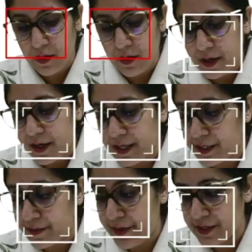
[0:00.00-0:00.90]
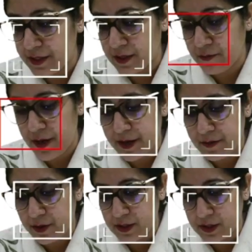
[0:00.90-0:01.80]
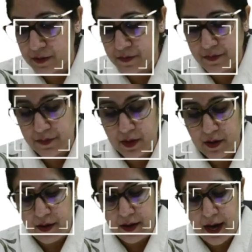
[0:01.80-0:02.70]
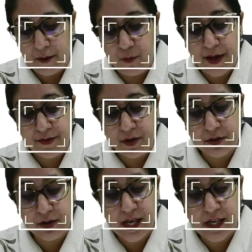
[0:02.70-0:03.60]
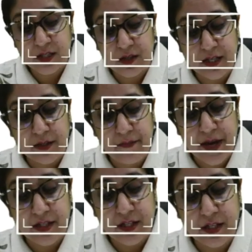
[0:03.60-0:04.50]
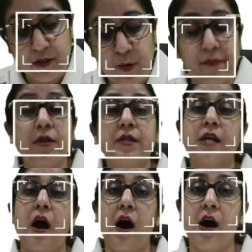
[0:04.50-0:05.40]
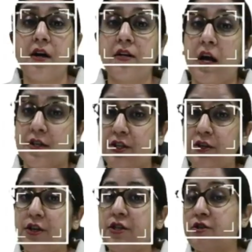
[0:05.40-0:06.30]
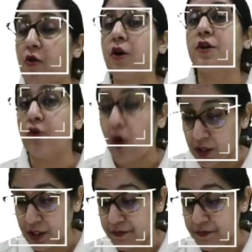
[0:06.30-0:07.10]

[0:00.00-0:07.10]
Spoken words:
independent variables. and whether these independent variables are continuous or not.